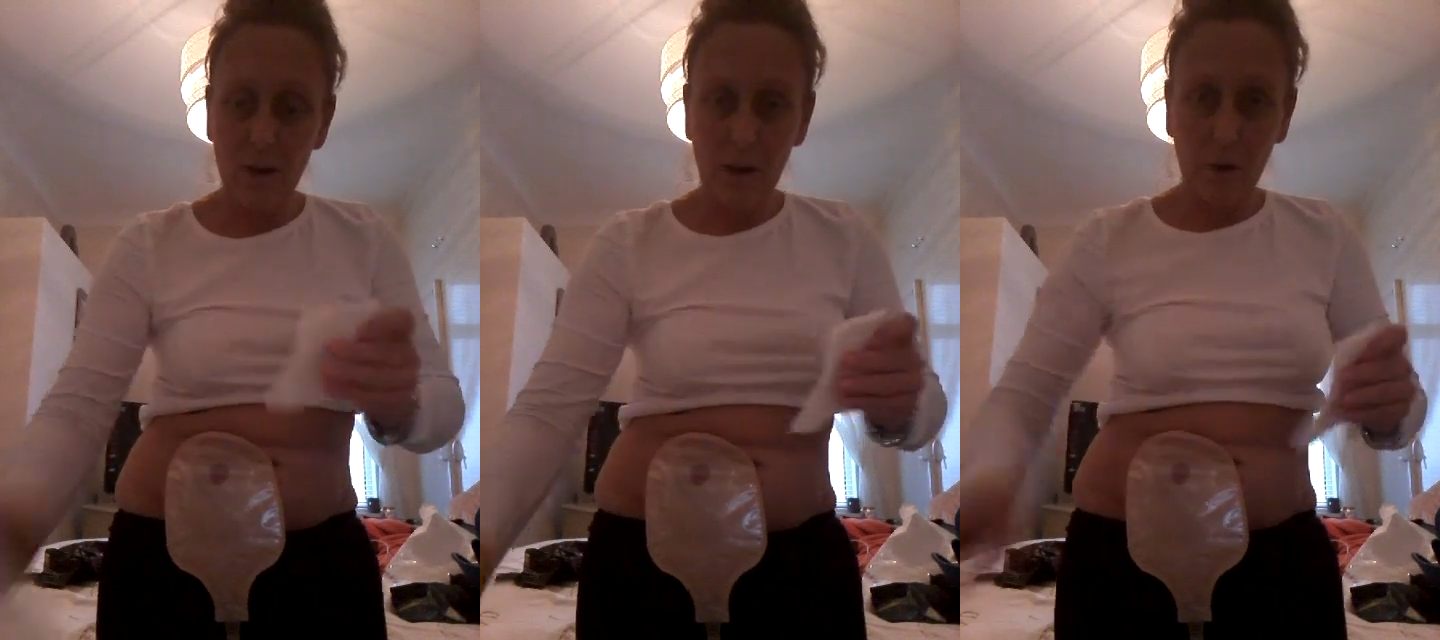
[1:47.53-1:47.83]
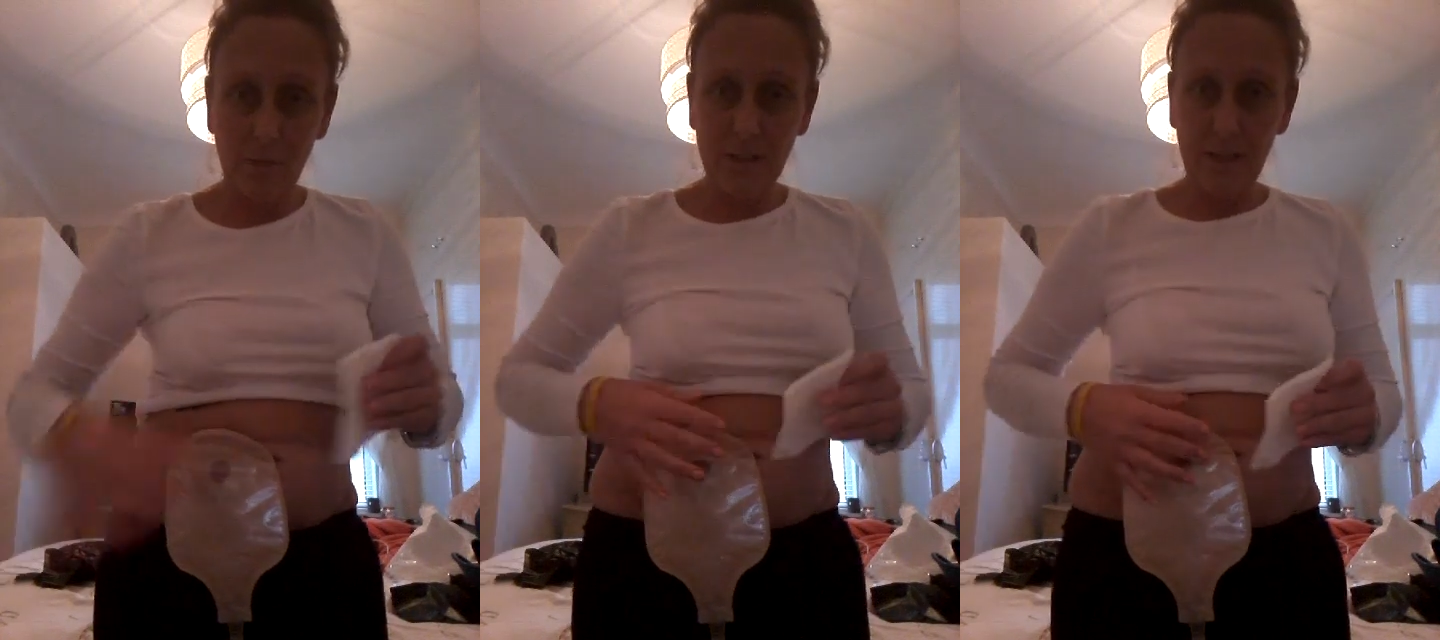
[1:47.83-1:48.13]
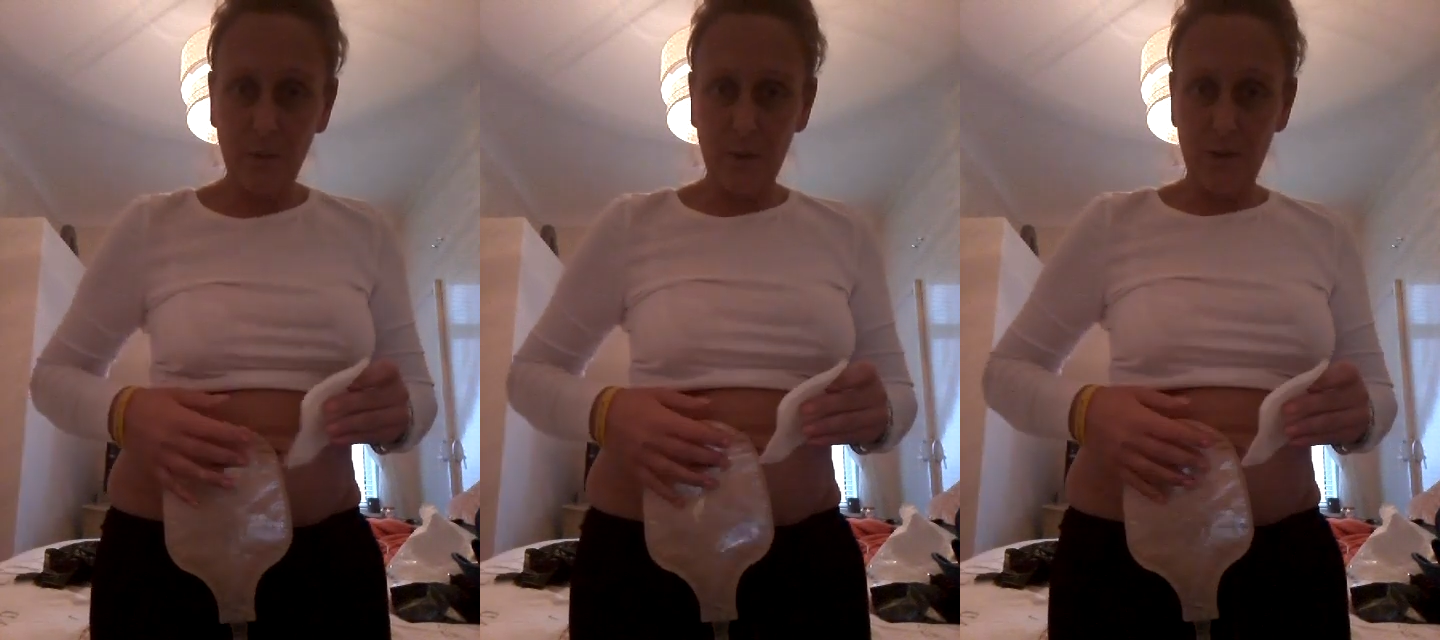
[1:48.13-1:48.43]

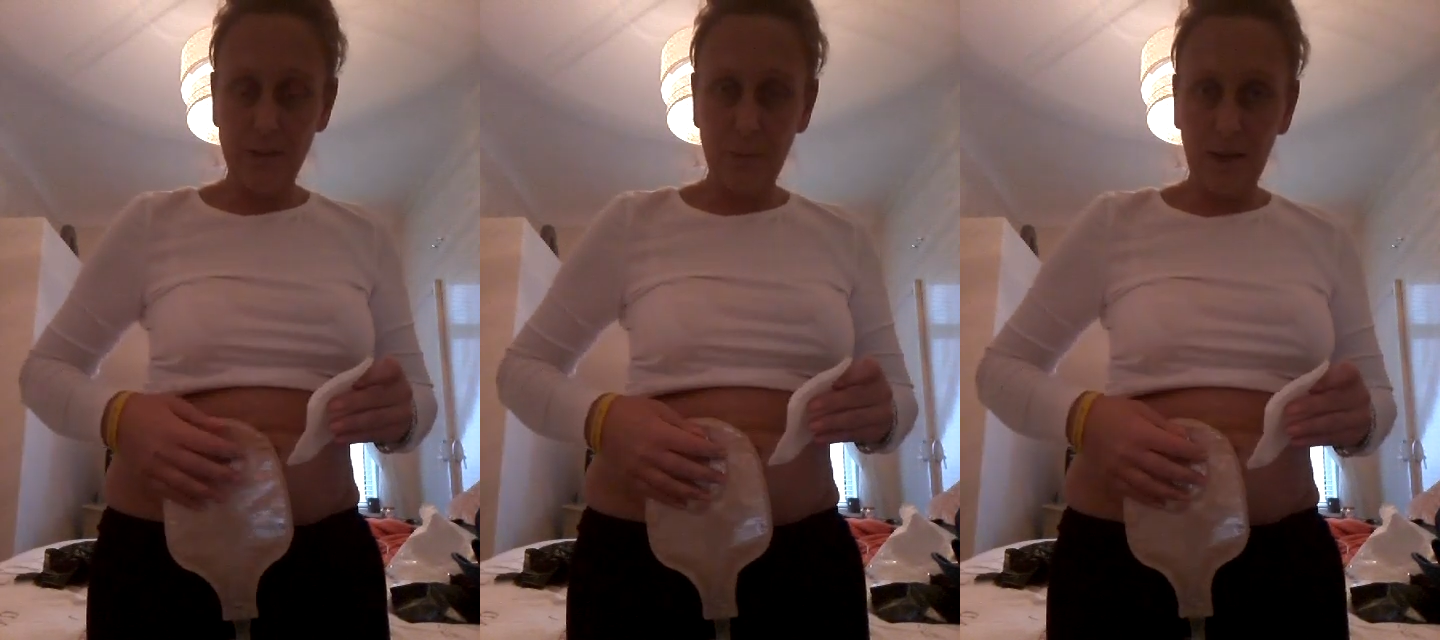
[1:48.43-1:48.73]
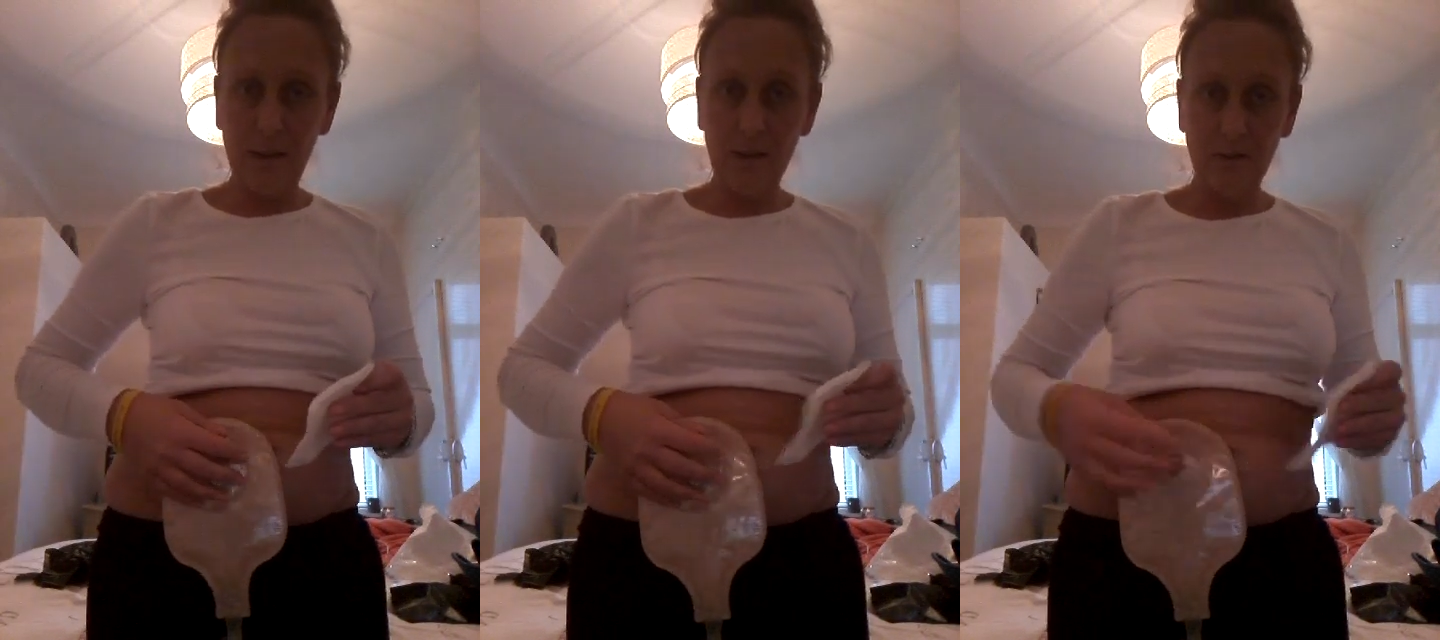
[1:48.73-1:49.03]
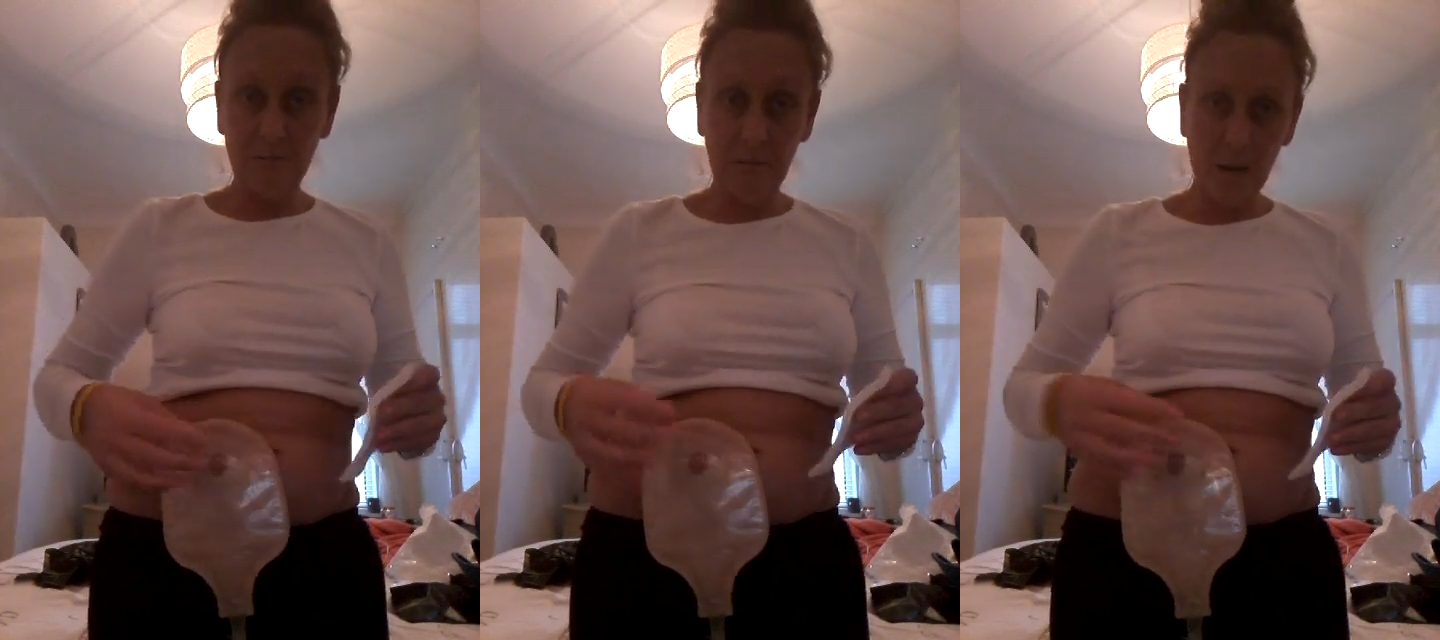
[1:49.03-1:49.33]
obviously with this being,
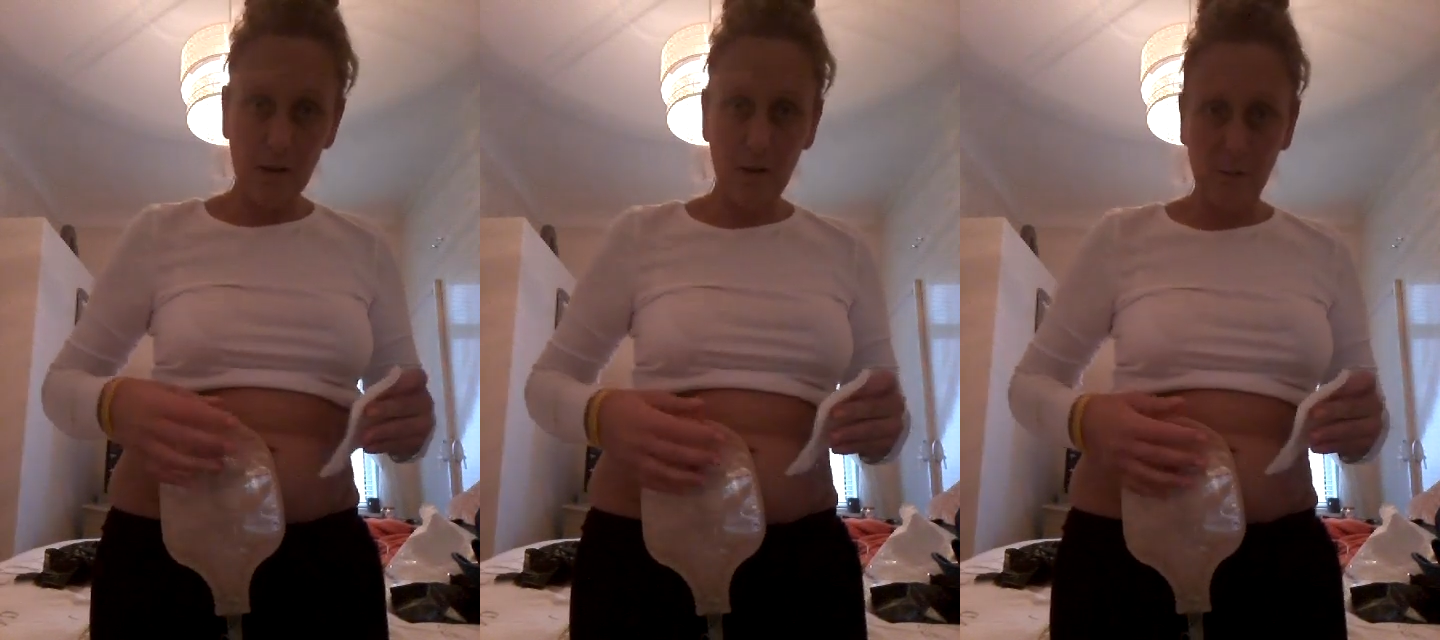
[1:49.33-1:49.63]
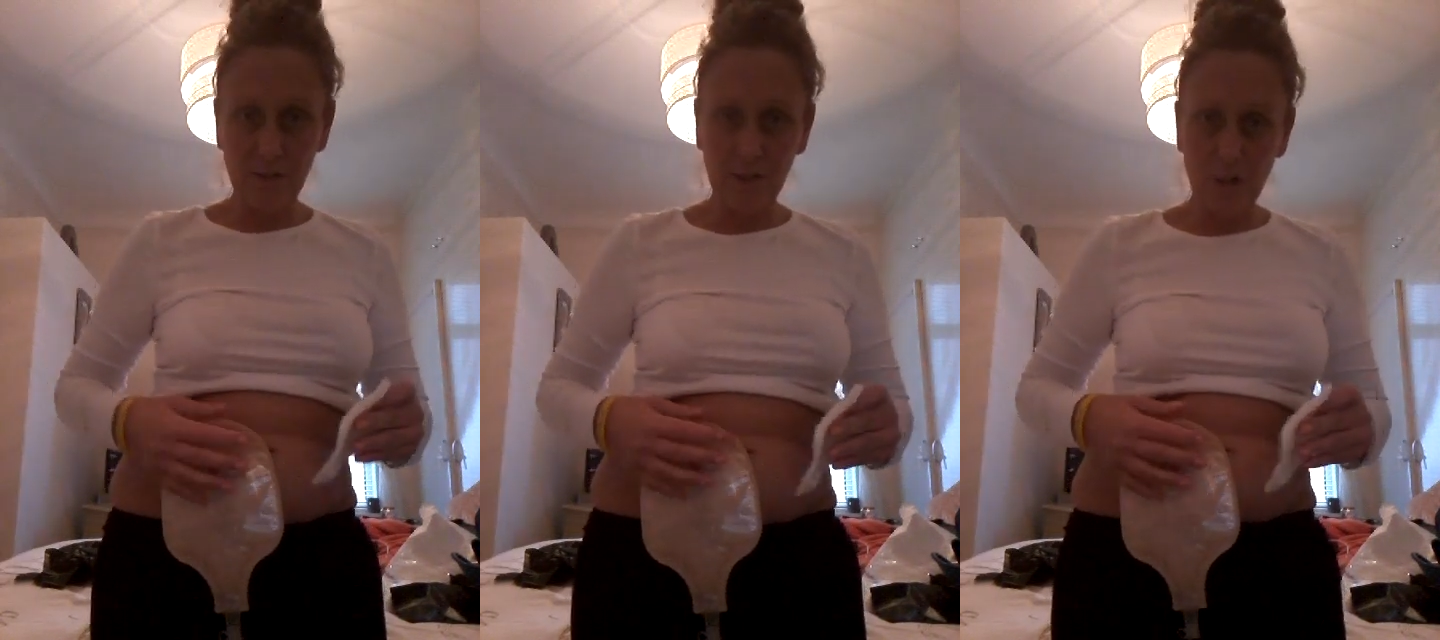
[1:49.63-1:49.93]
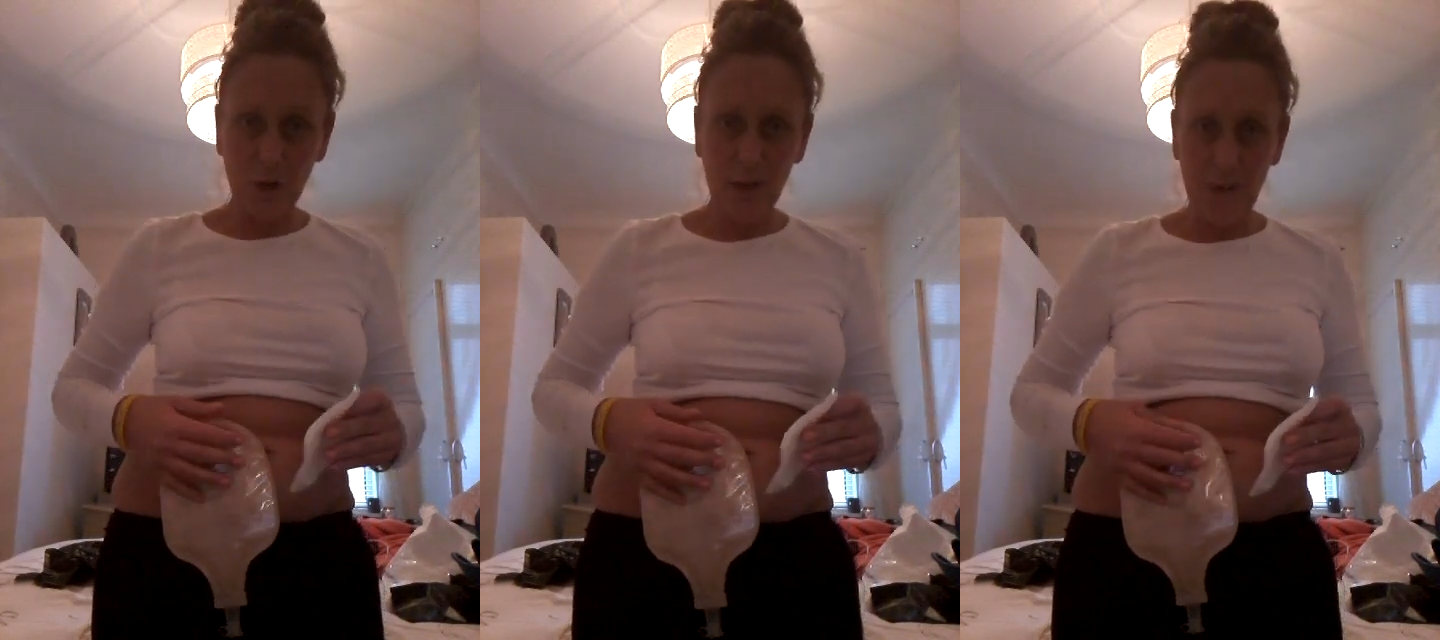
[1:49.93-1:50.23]
obviously it's
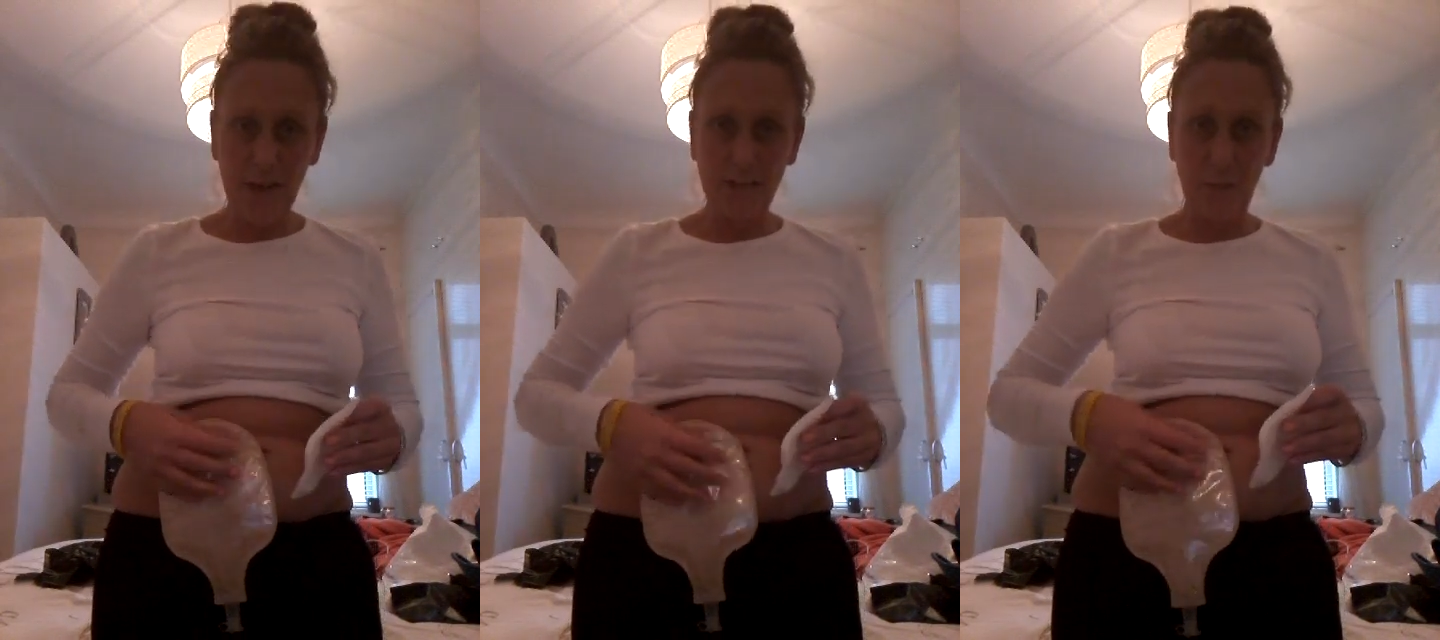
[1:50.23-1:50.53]
not your bladder,